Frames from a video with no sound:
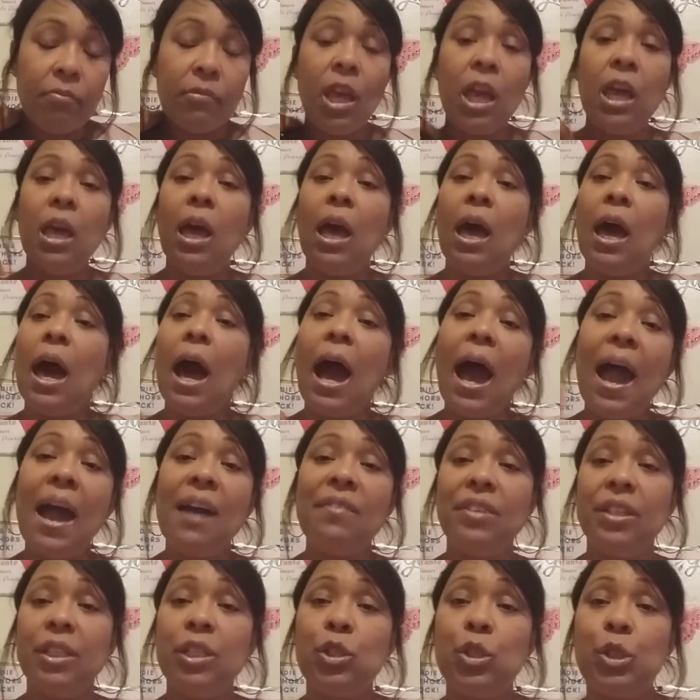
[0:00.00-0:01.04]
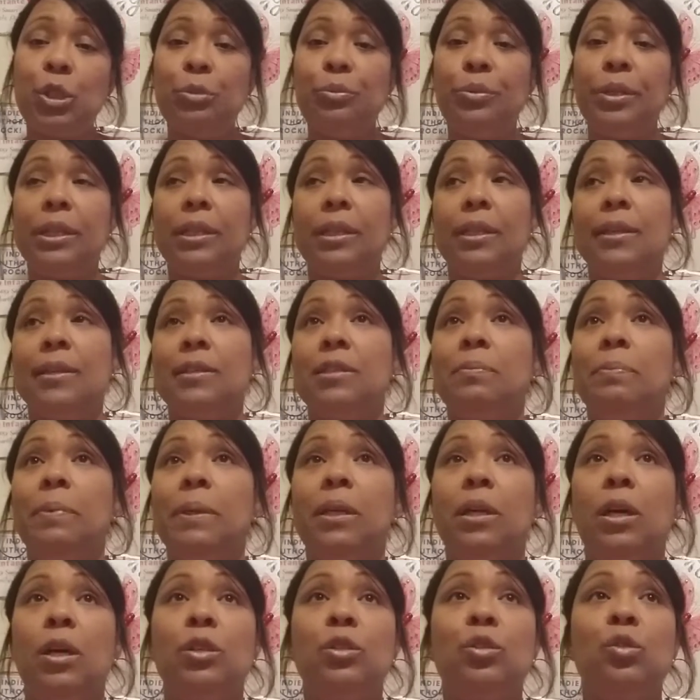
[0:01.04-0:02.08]
I have an issue with this because,
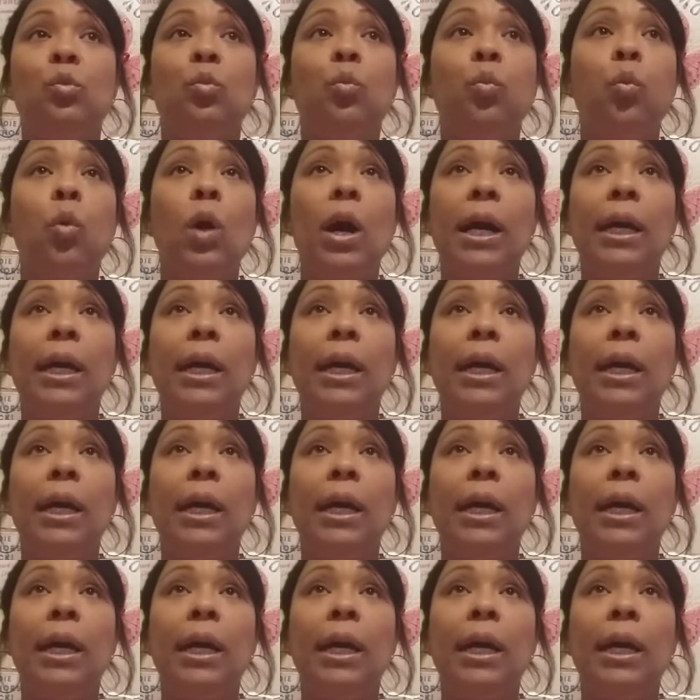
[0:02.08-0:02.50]
one,